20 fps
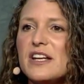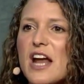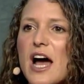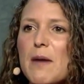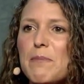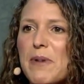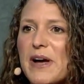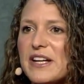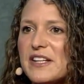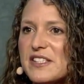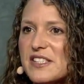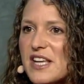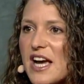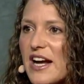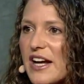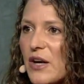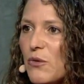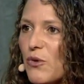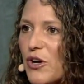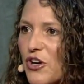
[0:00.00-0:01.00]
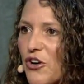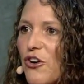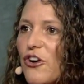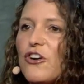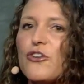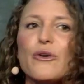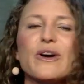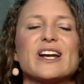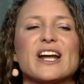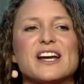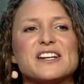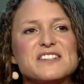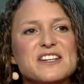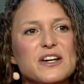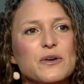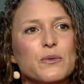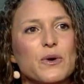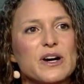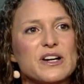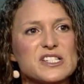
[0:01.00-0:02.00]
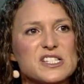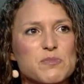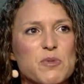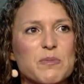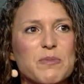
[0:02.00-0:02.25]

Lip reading: not by deciding what her great idea was,